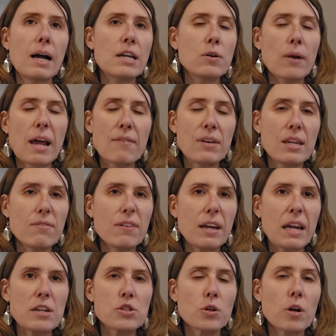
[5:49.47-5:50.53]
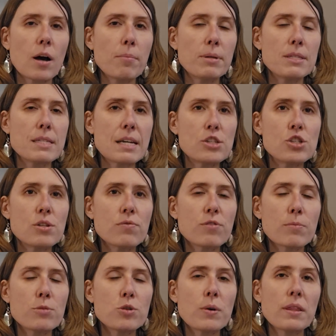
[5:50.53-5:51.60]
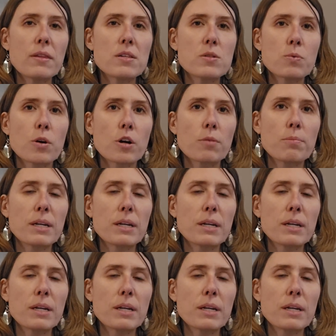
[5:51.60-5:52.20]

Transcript: I don't have any financial compensation from doing this work,